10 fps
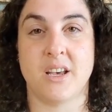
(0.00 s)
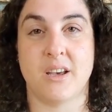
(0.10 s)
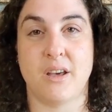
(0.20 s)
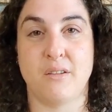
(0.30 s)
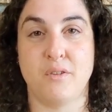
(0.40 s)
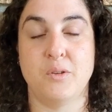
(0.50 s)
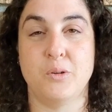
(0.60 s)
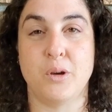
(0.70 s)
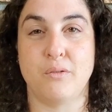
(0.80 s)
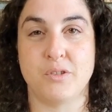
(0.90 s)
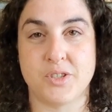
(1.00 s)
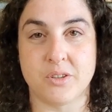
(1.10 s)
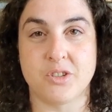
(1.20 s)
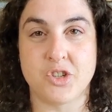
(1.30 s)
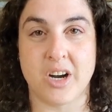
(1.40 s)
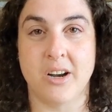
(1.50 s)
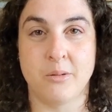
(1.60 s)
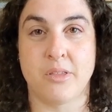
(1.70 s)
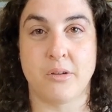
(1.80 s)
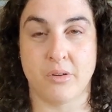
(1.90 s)
If you're still struggling
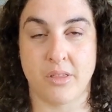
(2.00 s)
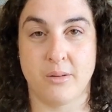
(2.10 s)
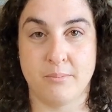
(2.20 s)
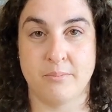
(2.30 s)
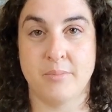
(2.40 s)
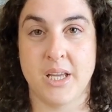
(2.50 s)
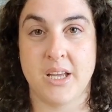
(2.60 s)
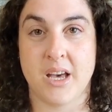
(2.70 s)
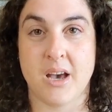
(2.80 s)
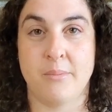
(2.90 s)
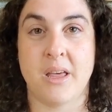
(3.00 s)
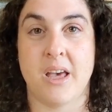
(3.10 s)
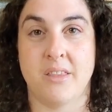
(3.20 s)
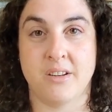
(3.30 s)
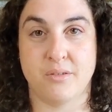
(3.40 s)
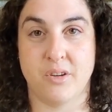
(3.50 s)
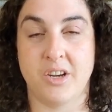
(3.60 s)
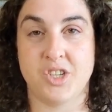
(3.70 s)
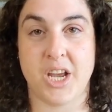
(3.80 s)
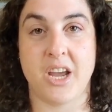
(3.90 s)
with the rhythm and the
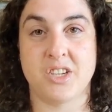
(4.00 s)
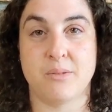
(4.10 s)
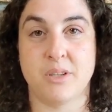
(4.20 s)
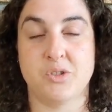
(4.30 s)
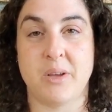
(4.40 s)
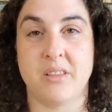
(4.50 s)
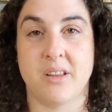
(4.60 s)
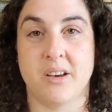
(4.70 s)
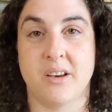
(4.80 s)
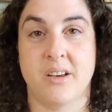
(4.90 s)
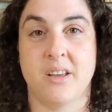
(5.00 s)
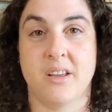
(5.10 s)
differentiation between the